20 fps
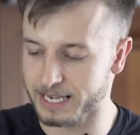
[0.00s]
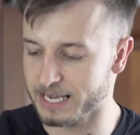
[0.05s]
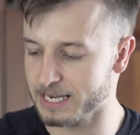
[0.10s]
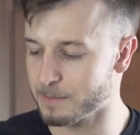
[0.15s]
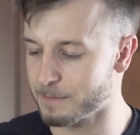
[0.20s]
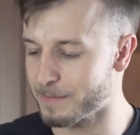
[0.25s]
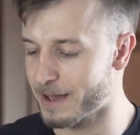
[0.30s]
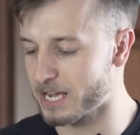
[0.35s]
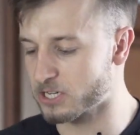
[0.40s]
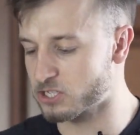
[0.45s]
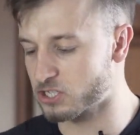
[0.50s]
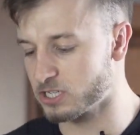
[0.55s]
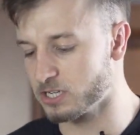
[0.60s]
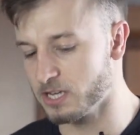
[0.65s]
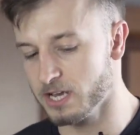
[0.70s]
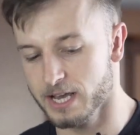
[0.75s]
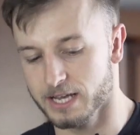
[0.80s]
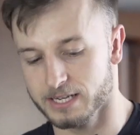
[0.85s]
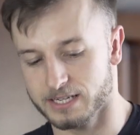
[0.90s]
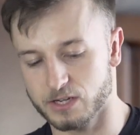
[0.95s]
I can
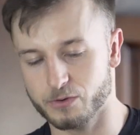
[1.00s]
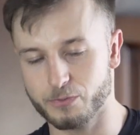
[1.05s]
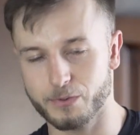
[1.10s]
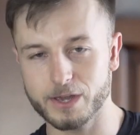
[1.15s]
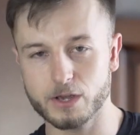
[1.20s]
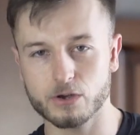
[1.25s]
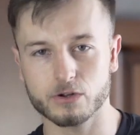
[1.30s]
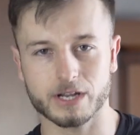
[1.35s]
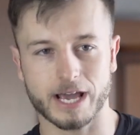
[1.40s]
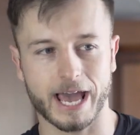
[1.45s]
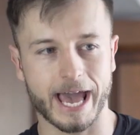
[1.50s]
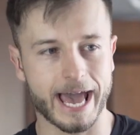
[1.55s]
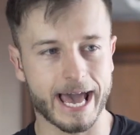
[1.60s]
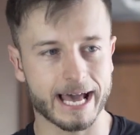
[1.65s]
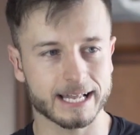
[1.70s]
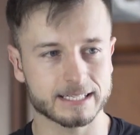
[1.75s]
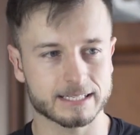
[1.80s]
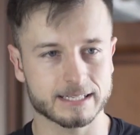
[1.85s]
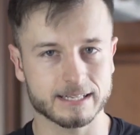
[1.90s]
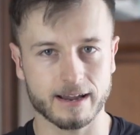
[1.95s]
imagine that we could
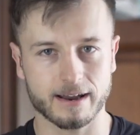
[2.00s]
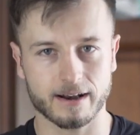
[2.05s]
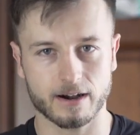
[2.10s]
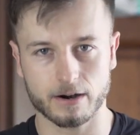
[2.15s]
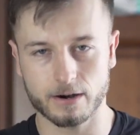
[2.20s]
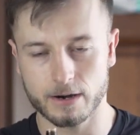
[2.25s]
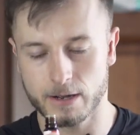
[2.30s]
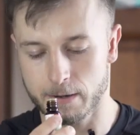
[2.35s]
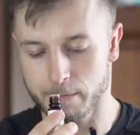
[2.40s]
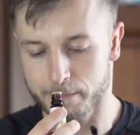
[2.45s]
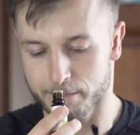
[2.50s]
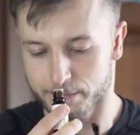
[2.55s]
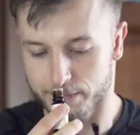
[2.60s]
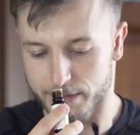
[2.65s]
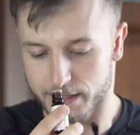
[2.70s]
add there